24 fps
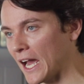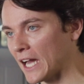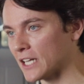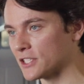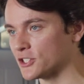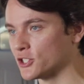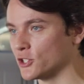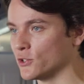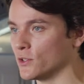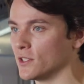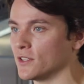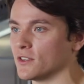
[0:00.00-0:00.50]

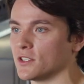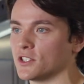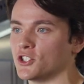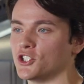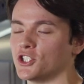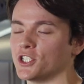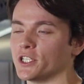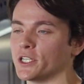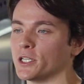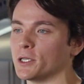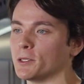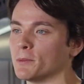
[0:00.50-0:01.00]
as you're in the
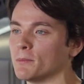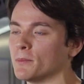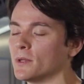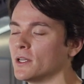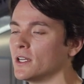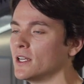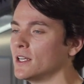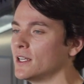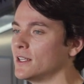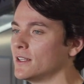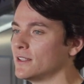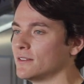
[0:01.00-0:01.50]
gym,
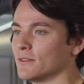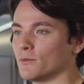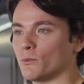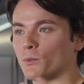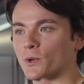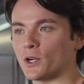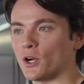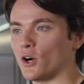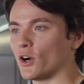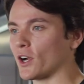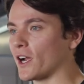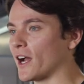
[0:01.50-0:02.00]

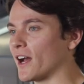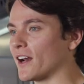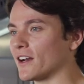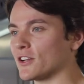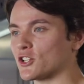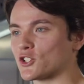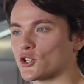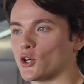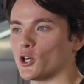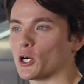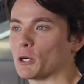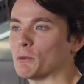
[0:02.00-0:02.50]
we all kind
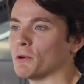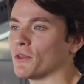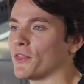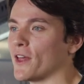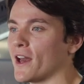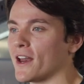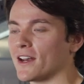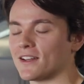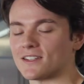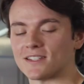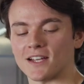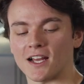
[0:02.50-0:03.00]
of struggle with
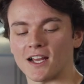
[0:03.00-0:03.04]
that at